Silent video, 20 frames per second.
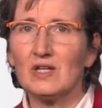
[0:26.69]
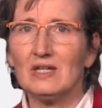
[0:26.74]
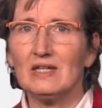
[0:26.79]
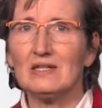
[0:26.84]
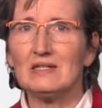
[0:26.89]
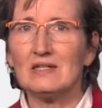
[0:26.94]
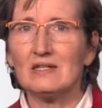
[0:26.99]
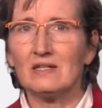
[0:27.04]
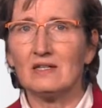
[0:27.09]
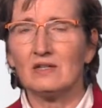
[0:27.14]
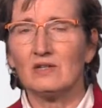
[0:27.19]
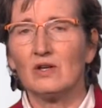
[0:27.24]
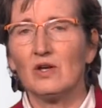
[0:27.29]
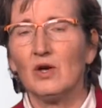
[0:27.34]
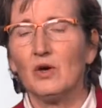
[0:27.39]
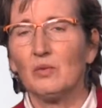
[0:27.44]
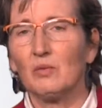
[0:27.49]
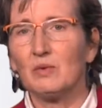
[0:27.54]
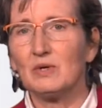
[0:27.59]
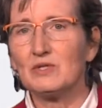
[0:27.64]
he did
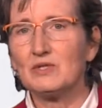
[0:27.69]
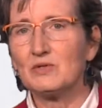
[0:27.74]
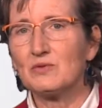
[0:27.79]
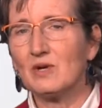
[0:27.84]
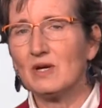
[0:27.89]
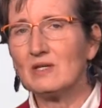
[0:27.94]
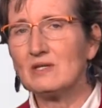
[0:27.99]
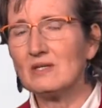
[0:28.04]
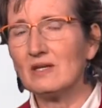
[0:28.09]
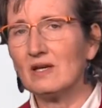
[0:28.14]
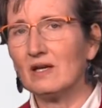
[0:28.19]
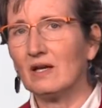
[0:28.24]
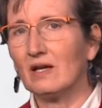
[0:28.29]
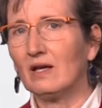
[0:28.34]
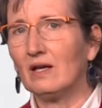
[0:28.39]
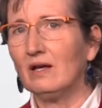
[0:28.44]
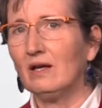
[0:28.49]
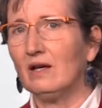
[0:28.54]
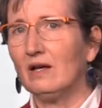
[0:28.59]
was addressing